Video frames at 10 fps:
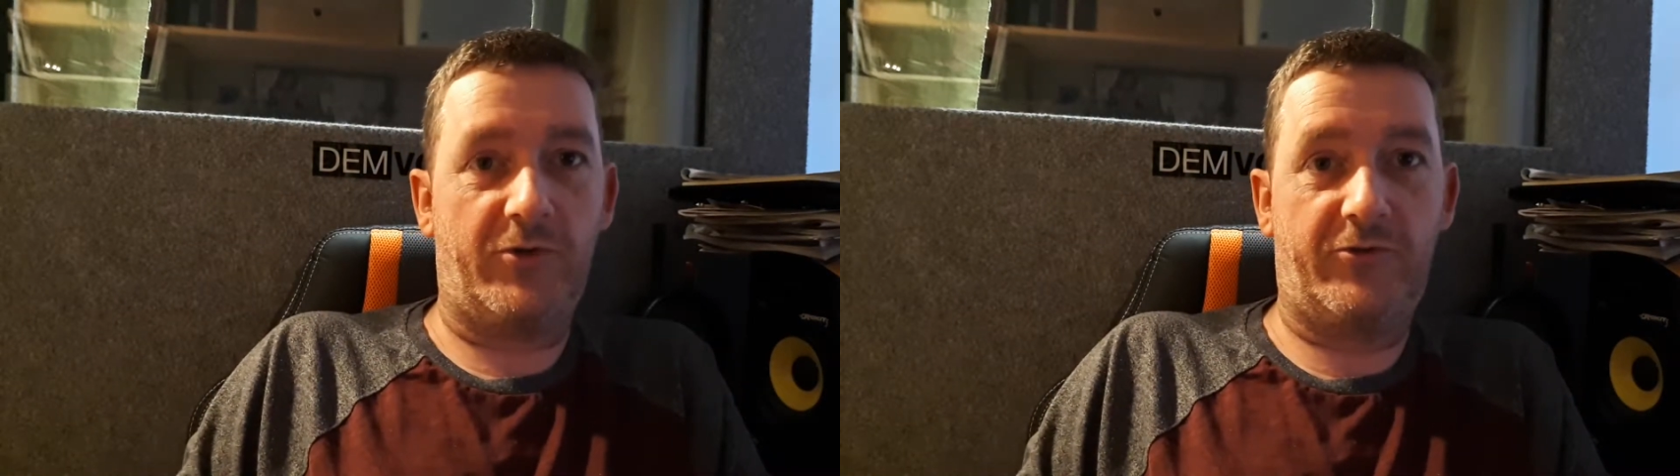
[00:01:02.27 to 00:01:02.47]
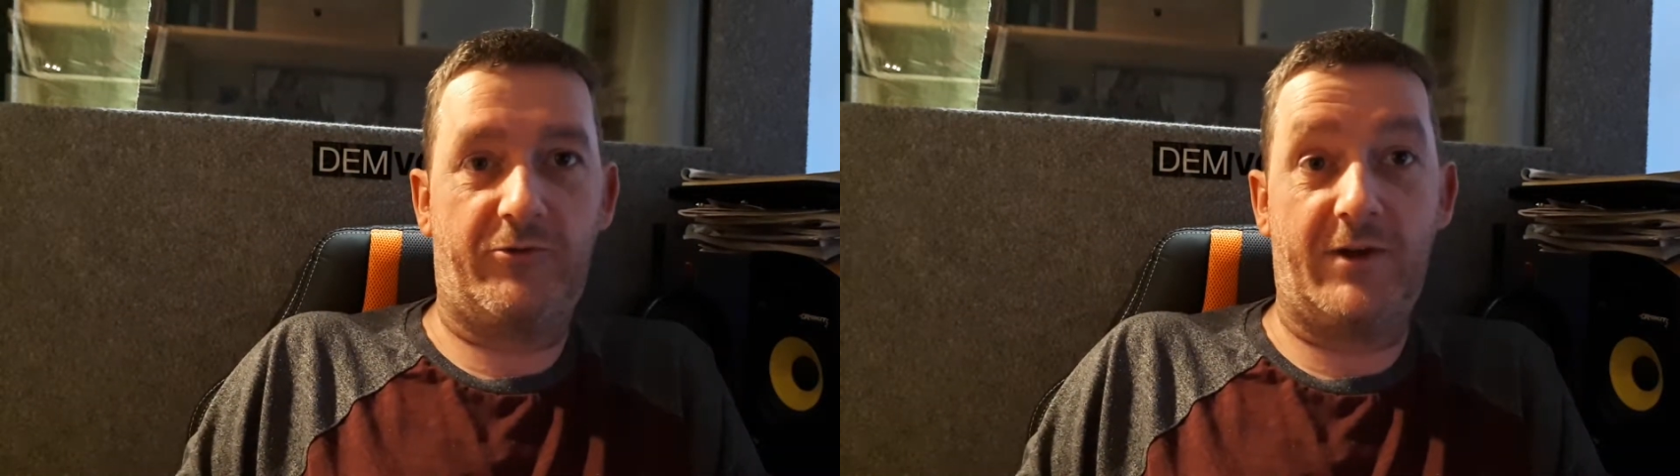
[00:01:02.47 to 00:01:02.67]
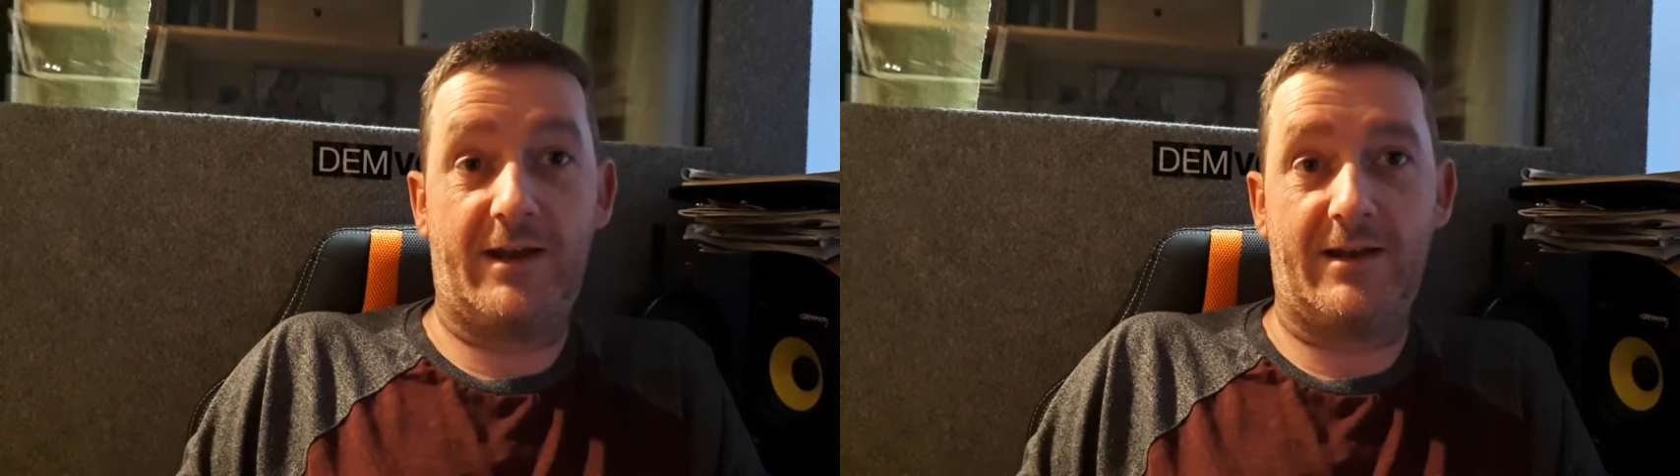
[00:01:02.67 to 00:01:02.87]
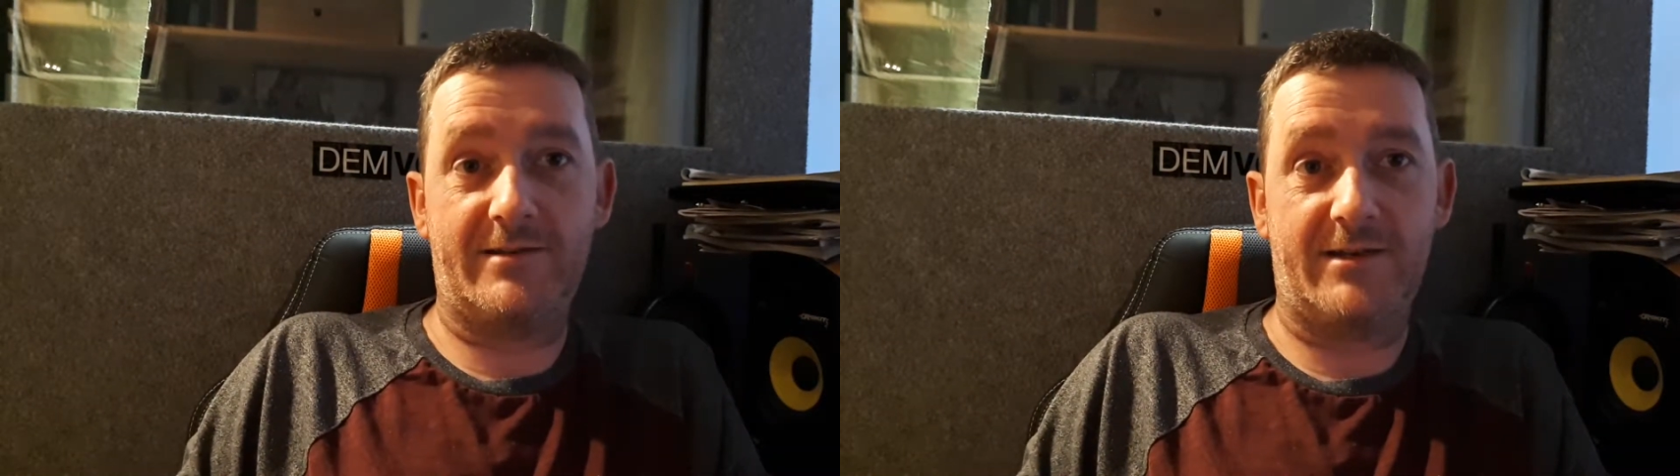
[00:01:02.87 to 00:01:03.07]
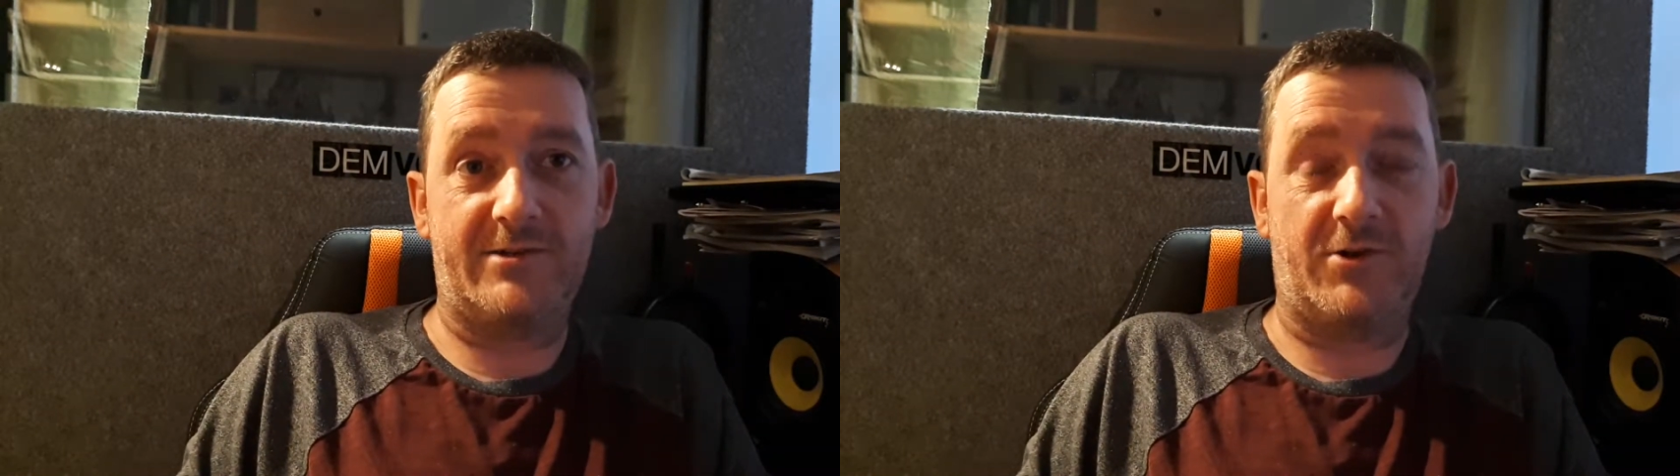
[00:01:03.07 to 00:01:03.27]
was
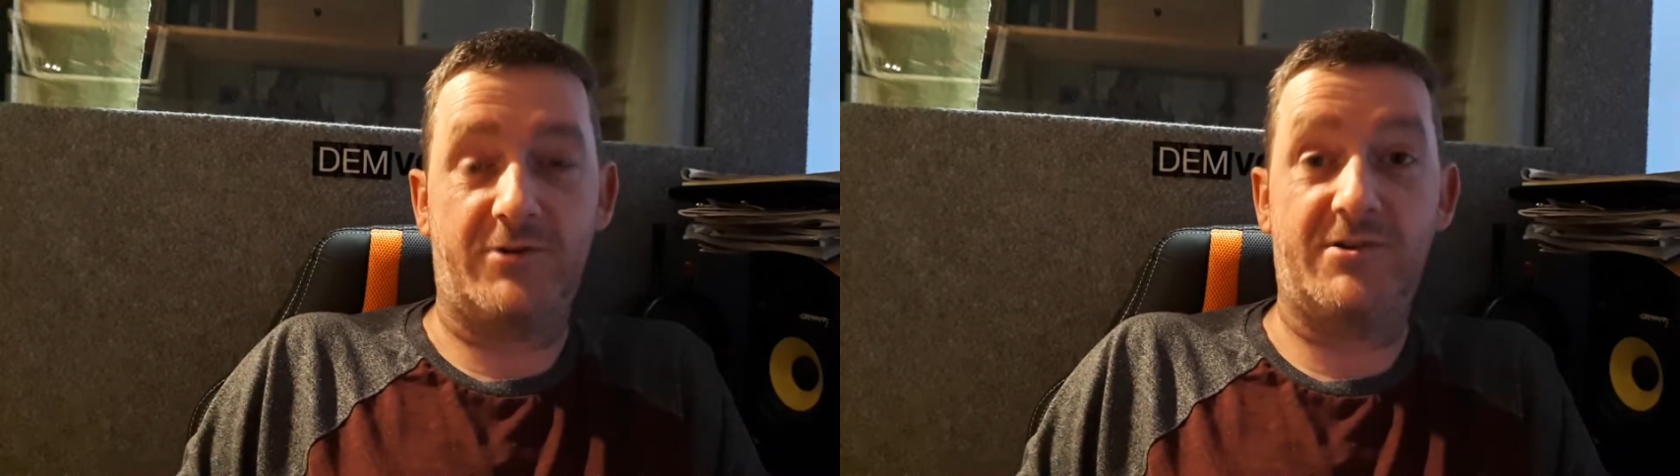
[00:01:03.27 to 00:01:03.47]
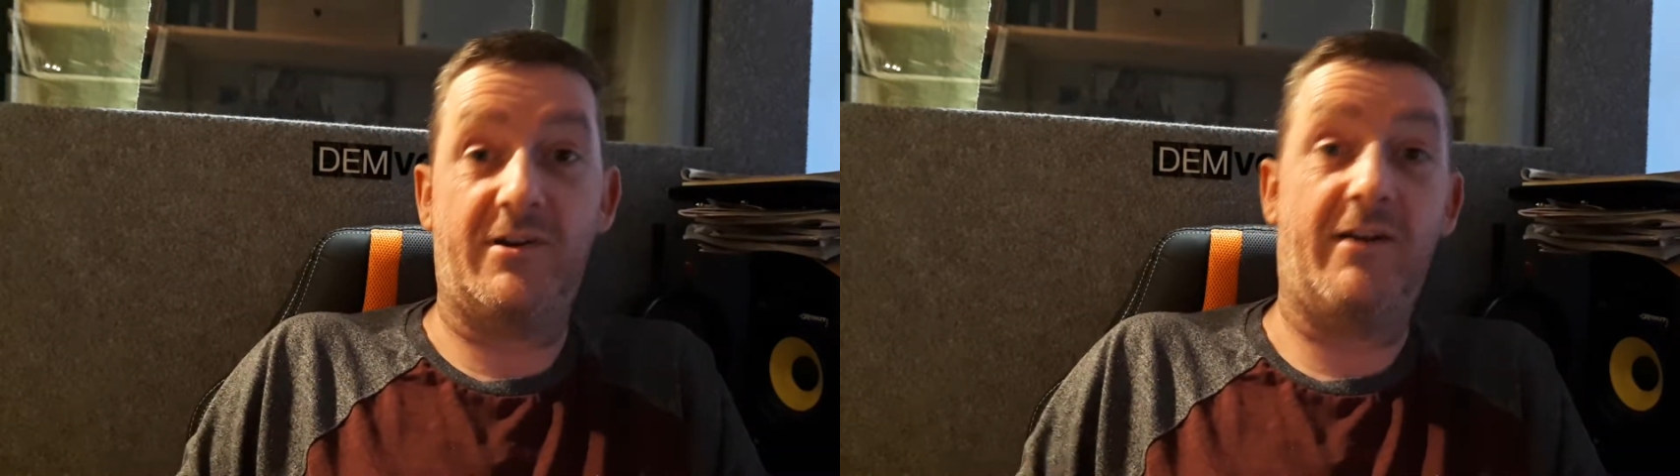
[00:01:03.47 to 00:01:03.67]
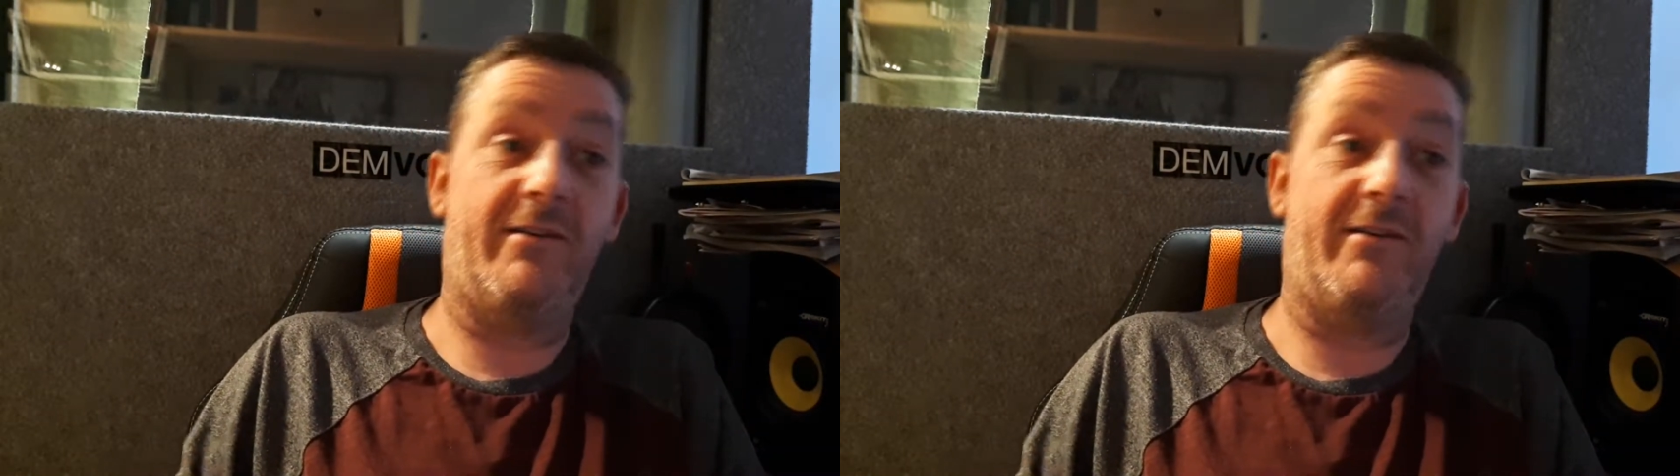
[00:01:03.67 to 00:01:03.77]
ridiculously intolerant,